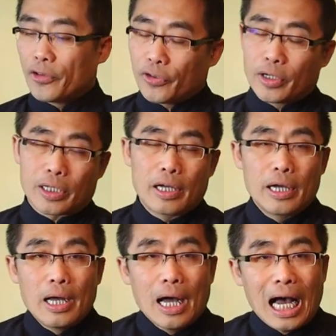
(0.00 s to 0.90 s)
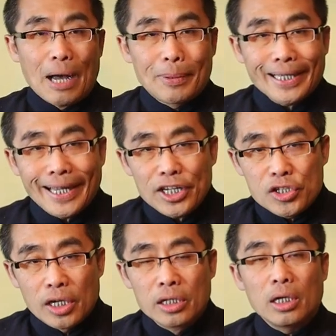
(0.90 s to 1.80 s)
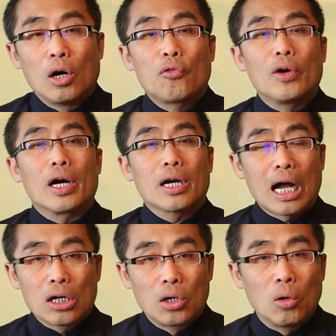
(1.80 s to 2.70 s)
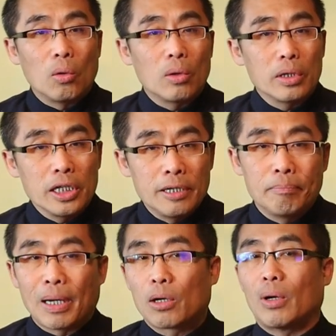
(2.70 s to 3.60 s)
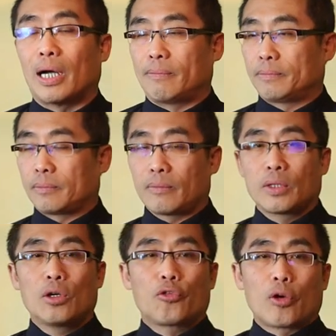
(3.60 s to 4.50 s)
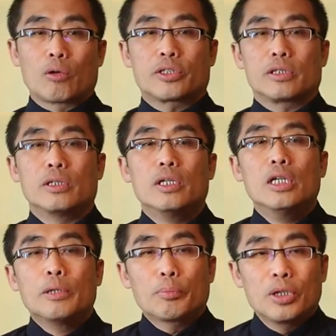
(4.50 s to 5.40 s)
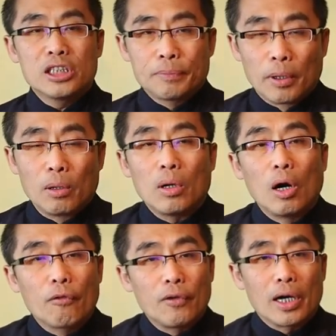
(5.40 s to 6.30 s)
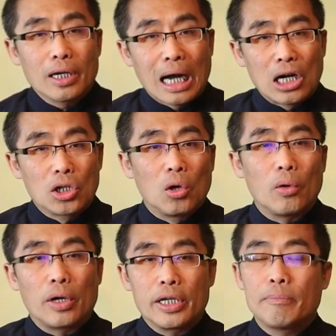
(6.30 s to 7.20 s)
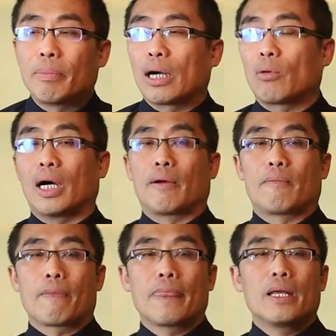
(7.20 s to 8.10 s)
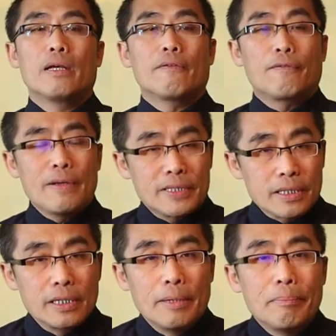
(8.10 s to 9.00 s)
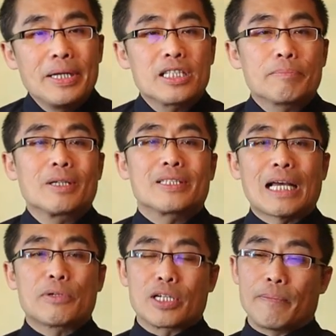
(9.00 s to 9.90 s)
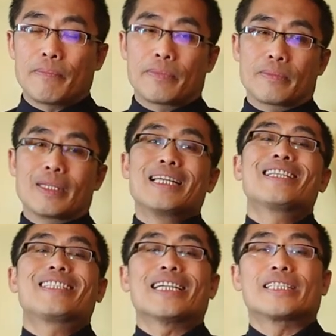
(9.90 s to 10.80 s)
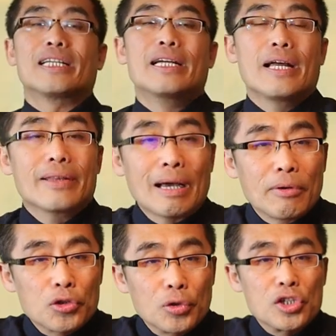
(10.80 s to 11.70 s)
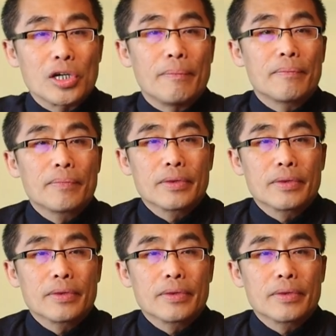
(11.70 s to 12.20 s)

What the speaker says: Third, application of Gang Rou in Ba Gua. Fourth, principle of Gang Rou in Ba Gua. Fifth, misperception. Sixth, demonstration.